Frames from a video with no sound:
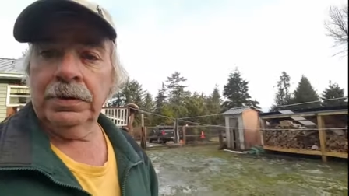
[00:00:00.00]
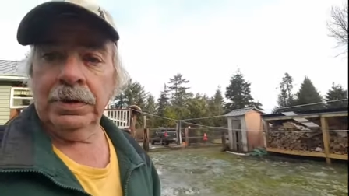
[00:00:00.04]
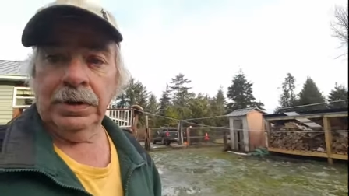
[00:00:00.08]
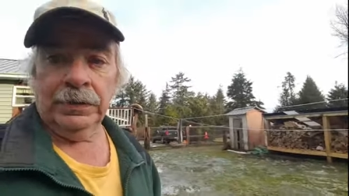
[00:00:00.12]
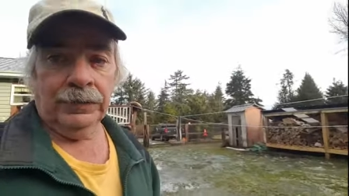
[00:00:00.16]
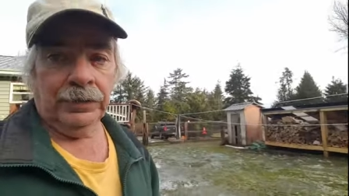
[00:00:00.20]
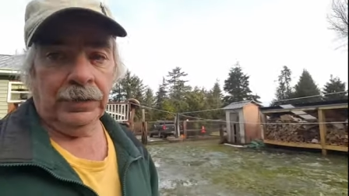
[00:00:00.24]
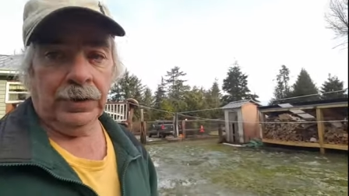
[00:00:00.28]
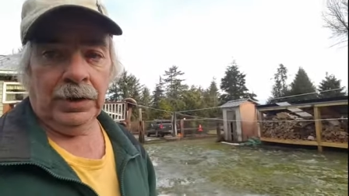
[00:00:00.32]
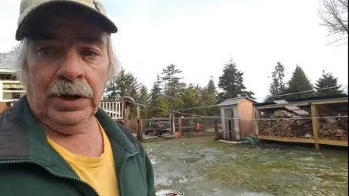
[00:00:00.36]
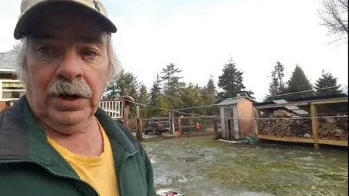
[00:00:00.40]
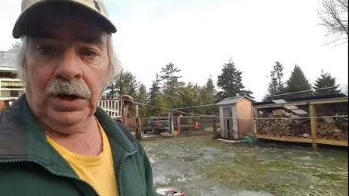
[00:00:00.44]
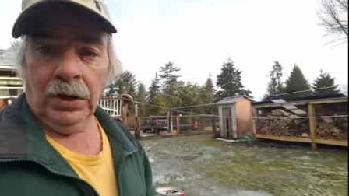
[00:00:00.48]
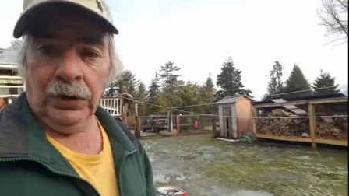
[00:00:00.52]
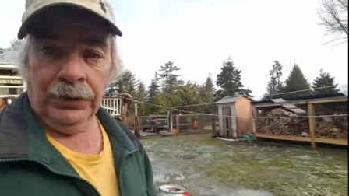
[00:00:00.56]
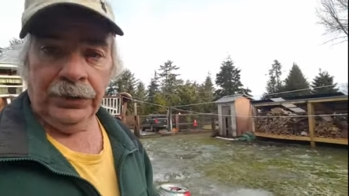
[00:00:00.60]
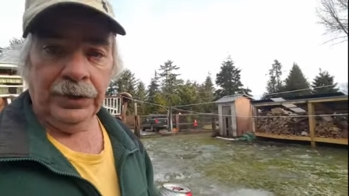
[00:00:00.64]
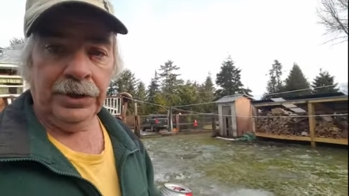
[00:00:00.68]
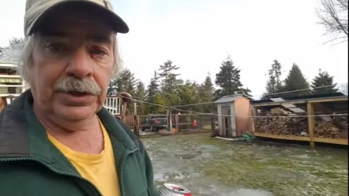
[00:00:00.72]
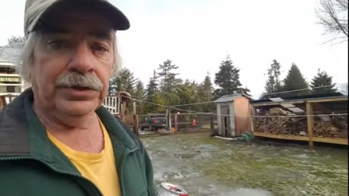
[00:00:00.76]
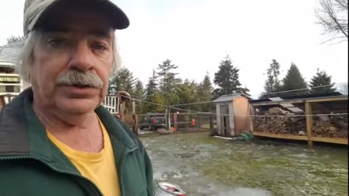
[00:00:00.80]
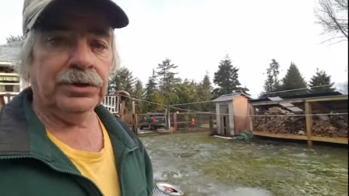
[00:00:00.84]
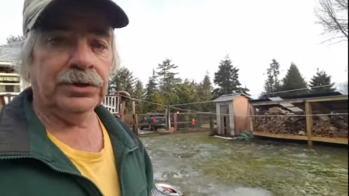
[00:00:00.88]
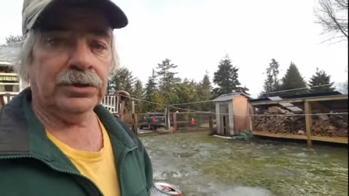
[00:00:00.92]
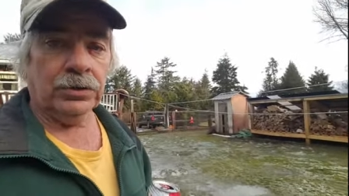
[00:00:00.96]
if you're
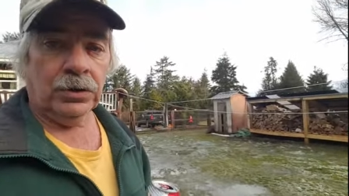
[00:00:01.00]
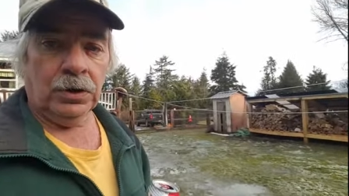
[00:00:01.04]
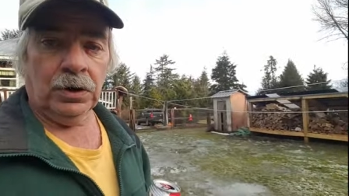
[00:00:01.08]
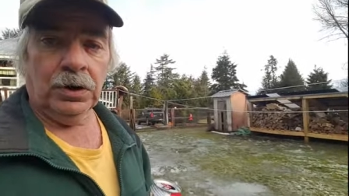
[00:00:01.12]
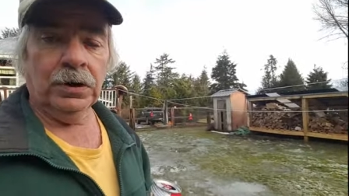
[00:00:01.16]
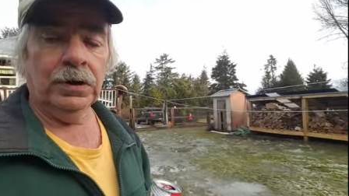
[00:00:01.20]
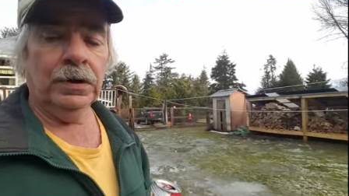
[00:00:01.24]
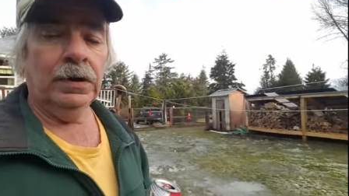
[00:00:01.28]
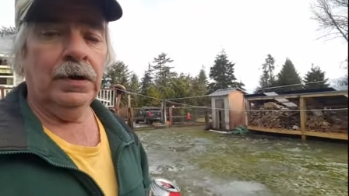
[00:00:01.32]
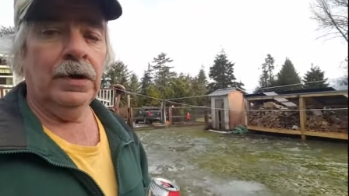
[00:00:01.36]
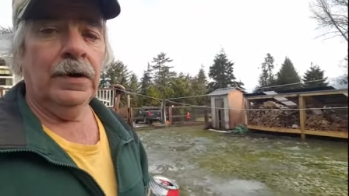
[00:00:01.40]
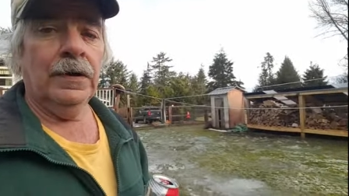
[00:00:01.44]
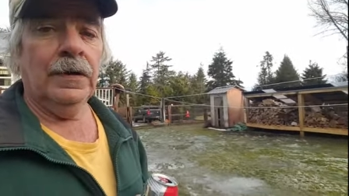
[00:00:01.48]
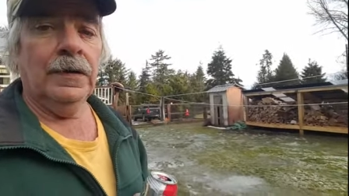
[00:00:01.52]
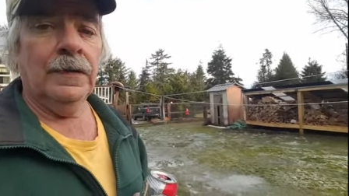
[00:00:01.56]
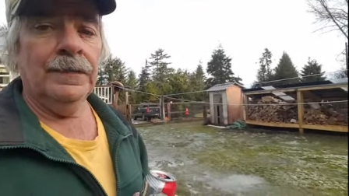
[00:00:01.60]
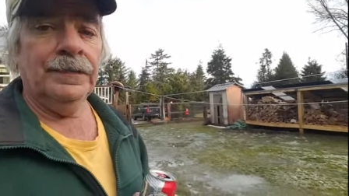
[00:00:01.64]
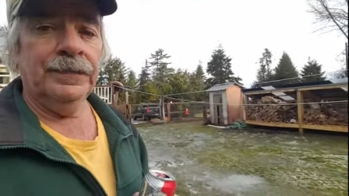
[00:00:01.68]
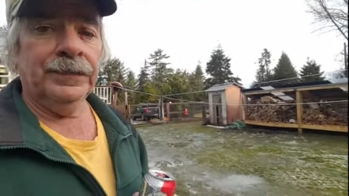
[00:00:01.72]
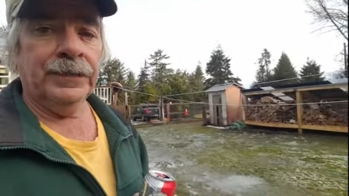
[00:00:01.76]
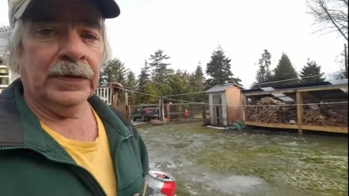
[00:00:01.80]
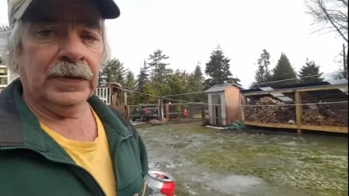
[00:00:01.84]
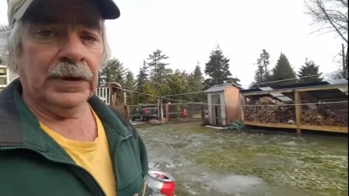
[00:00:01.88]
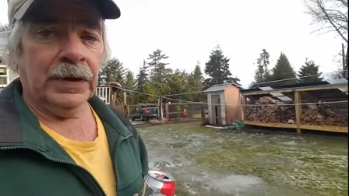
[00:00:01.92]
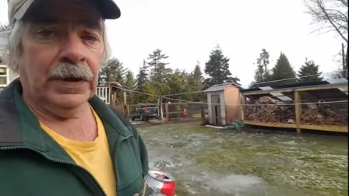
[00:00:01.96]
healthy and strong,
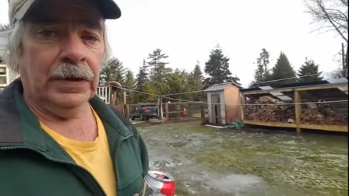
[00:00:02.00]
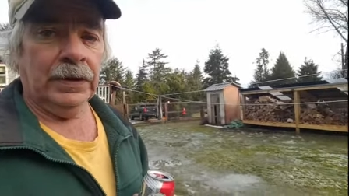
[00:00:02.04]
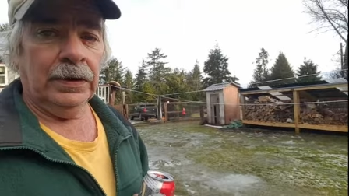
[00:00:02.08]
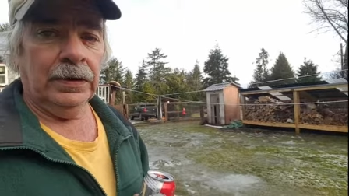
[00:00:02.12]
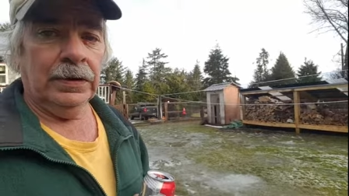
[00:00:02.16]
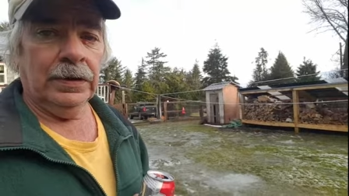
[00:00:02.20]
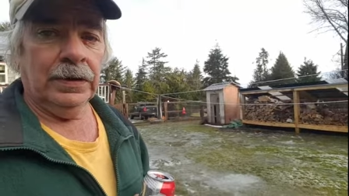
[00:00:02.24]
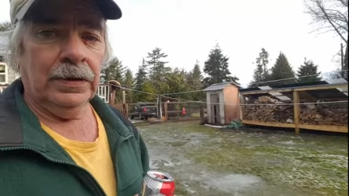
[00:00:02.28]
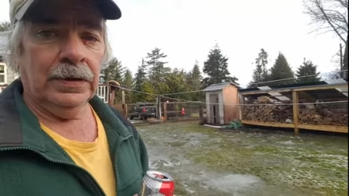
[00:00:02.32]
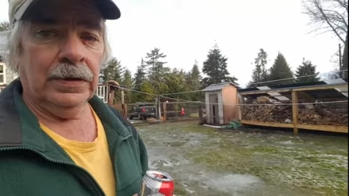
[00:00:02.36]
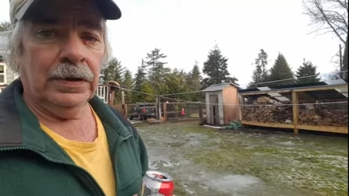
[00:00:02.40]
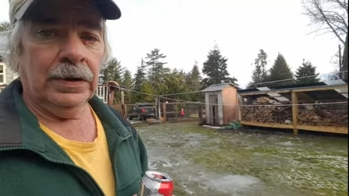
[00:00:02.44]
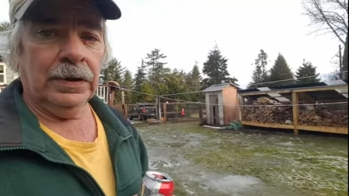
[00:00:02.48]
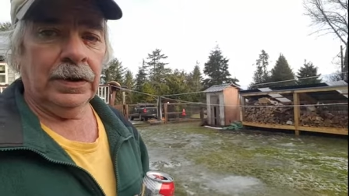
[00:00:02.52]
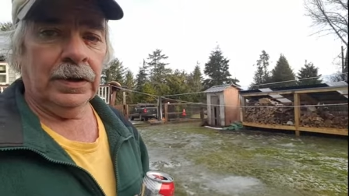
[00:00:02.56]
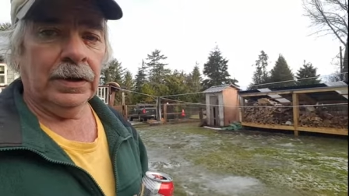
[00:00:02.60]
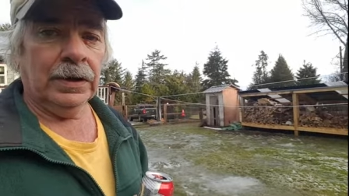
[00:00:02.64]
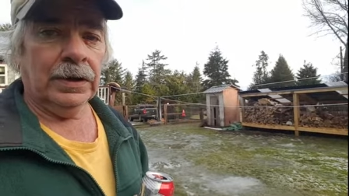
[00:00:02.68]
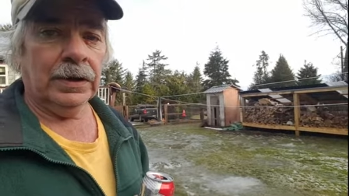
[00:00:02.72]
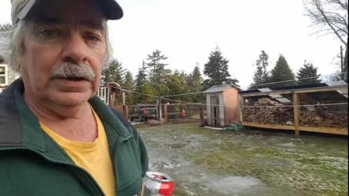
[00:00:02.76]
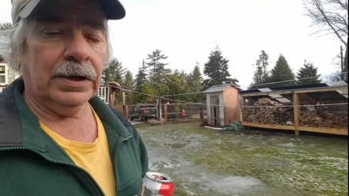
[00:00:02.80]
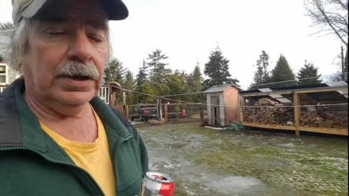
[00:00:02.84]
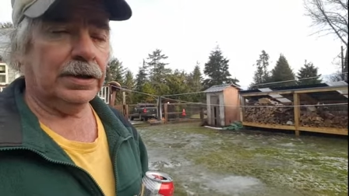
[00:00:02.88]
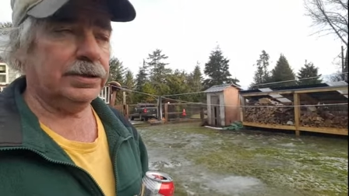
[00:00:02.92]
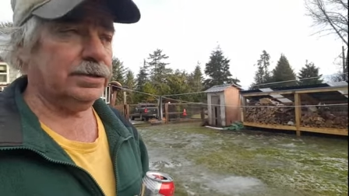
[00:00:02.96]
okay,
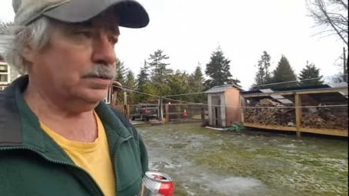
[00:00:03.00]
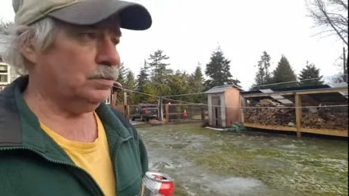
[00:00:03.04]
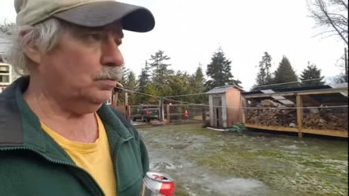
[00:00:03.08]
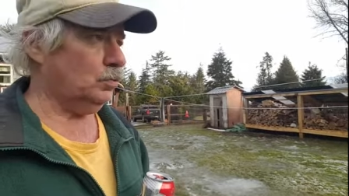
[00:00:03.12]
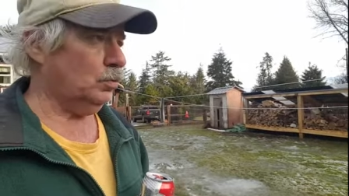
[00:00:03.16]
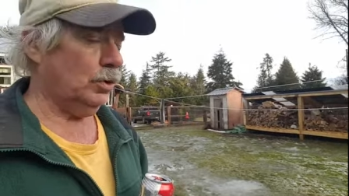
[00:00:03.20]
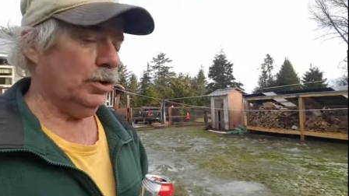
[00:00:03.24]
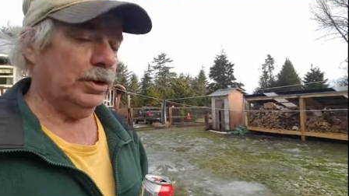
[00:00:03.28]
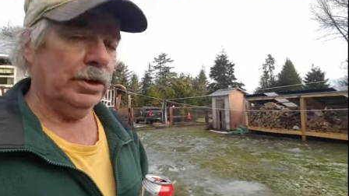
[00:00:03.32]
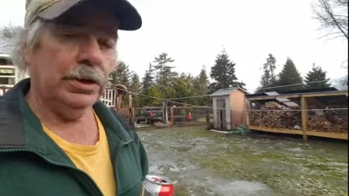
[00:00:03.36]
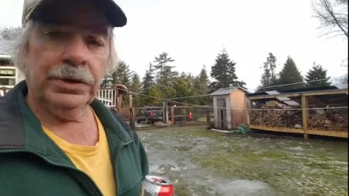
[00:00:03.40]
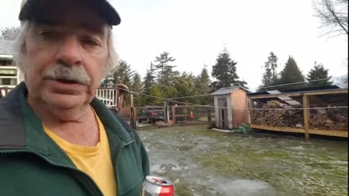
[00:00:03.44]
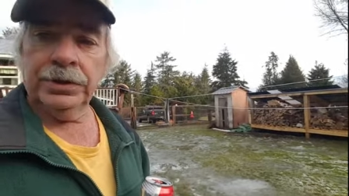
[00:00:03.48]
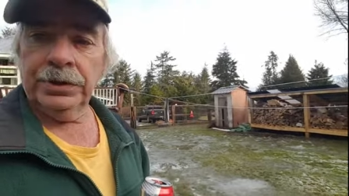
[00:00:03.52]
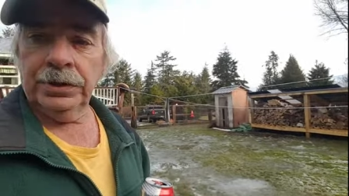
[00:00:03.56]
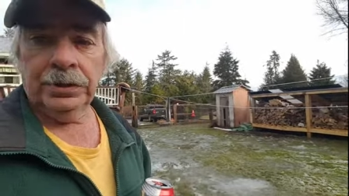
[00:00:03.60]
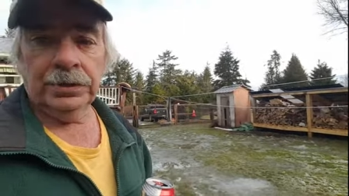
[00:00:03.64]
uh, cut some wood.